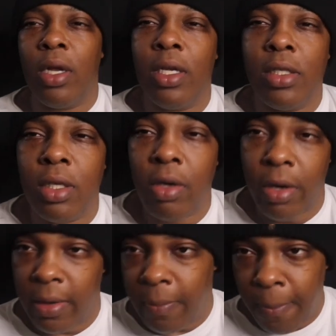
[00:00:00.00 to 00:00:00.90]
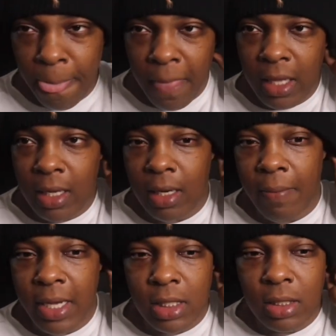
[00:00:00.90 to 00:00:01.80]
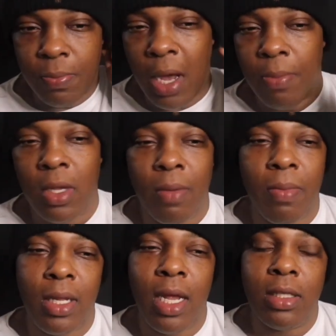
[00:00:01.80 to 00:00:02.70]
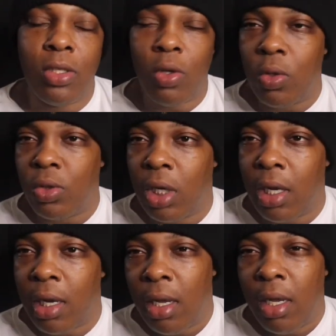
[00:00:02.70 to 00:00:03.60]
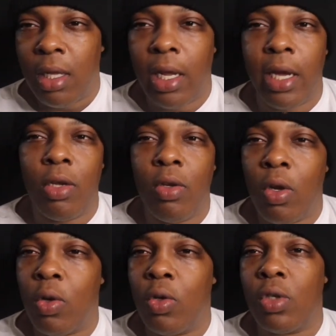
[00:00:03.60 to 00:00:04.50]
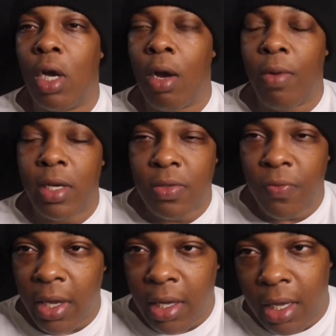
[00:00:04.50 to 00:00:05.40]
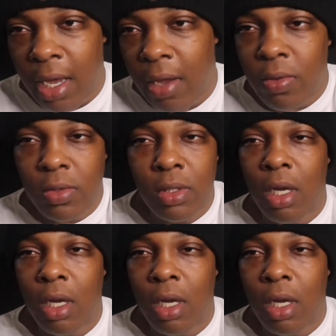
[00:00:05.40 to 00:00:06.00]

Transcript: Instagram, and then the message popped up. But I told y'all, like, you know, there's always fake accounts.